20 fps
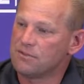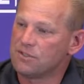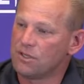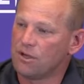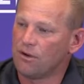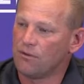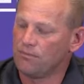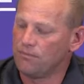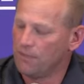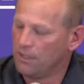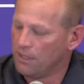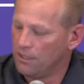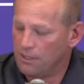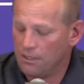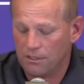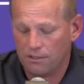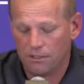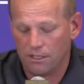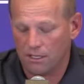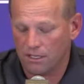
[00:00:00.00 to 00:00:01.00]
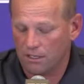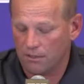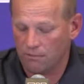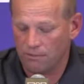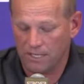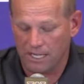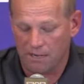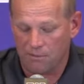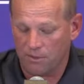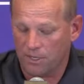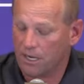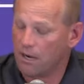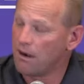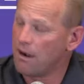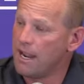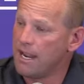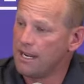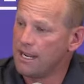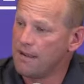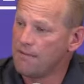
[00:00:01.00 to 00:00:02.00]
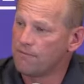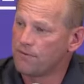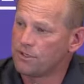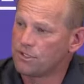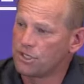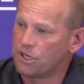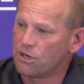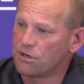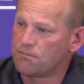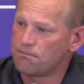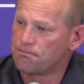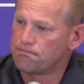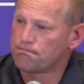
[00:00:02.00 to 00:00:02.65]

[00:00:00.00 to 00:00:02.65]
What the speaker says: So we got to bring our A game for sure.